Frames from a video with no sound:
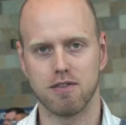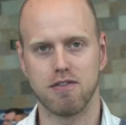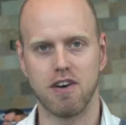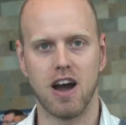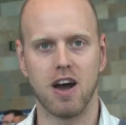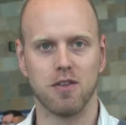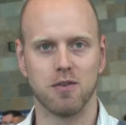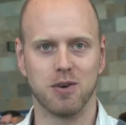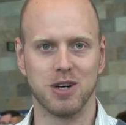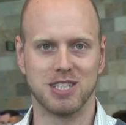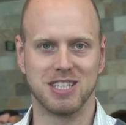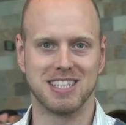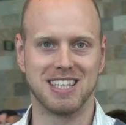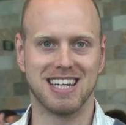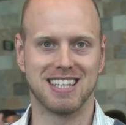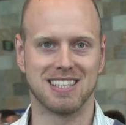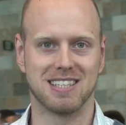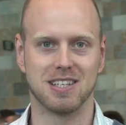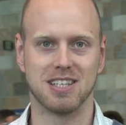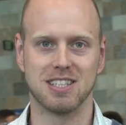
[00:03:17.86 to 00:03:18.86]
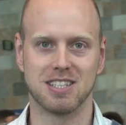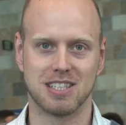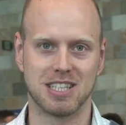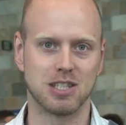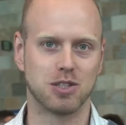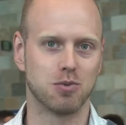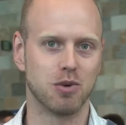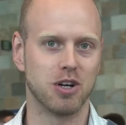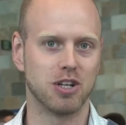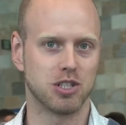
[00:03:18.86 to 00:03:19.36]
found was that
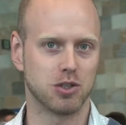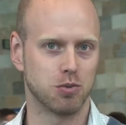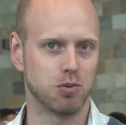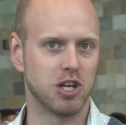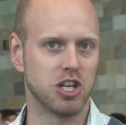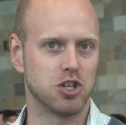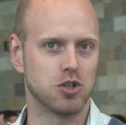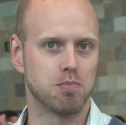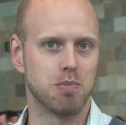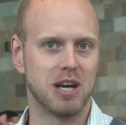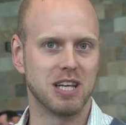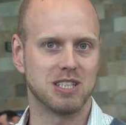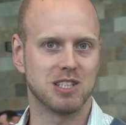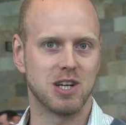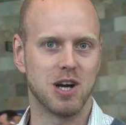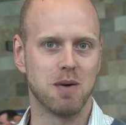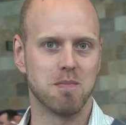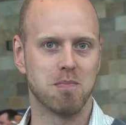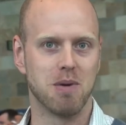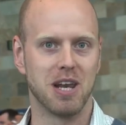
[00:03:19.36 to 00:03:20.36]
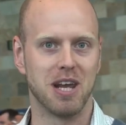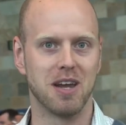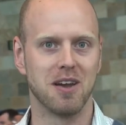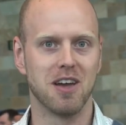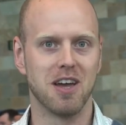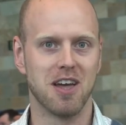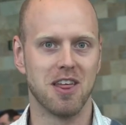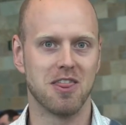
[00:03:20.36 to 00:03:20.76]
since we're a Swedish-based company,